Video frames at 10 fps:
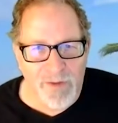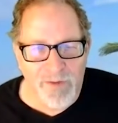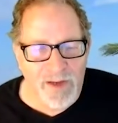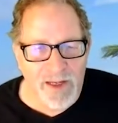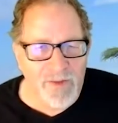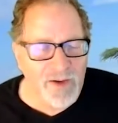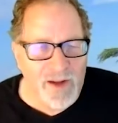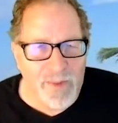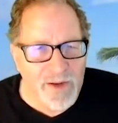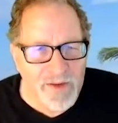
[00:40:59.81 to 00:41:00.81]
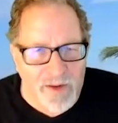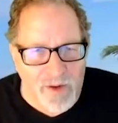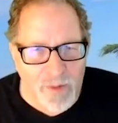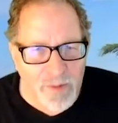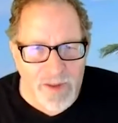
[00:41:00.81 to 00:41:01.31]
Even even companies that
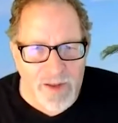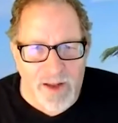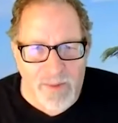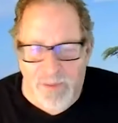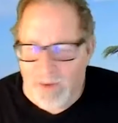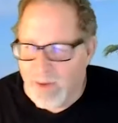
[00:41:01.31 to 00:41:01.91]
are opening up,